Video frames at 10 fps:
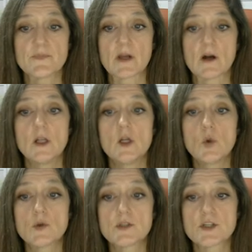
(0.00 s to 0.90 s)
I
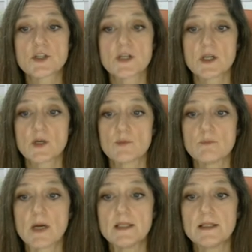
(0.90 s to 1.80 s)
launched
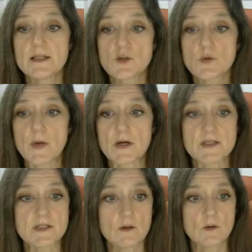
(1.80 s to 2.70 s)
my little
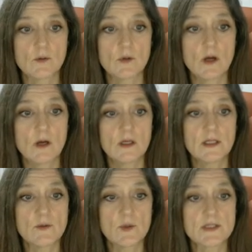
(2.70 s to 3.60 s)
bicycle
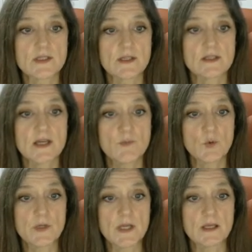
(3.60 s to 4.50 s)
early one Sunday
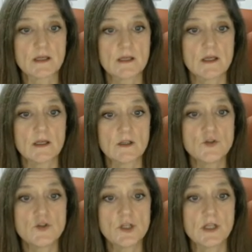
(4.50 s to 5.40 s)
morning
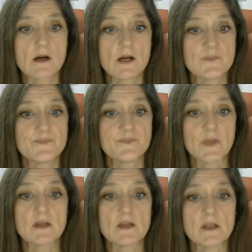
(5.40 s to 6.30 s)
in July
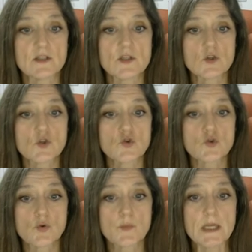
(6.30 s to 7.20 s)
into the
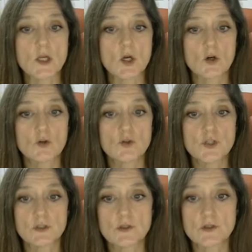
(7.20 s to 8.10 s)
stormy
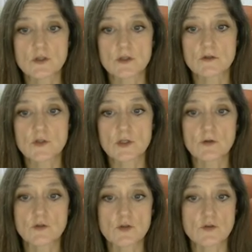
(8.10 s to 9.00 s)
oceans of
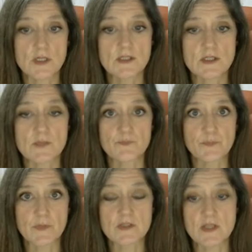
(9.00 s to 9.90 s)
Sloane Street.
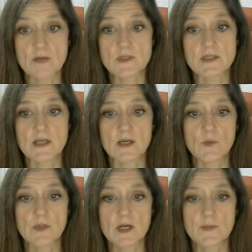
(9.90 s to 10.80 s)
So that was the second one that I